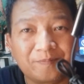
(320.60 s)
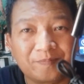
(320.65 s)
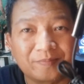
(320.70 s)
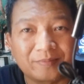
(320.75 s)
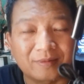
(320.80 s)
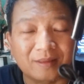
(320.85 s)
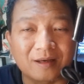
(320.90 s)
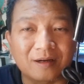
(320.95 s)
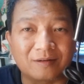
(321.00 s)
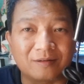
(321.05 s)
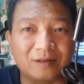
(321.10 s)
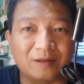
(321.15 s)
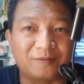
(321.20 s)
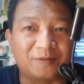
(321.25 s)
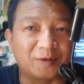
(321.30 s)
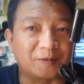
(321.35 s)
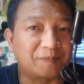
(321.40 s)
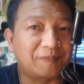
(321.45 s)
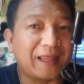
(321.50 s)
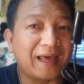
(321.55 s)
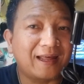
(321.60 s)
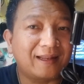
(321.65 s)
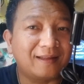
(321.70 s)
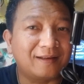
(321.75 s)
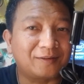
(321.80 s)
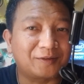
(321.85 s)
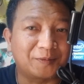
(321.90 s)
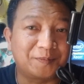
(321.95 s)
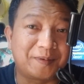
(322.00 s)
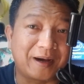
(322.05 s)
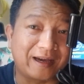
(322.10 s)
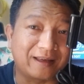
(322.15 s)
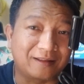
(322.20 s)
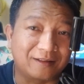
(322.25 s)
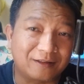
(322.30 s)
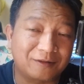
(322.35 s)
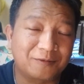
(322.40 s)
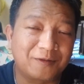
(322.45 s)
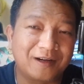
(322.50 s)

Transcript: Now, if you're planning to buy this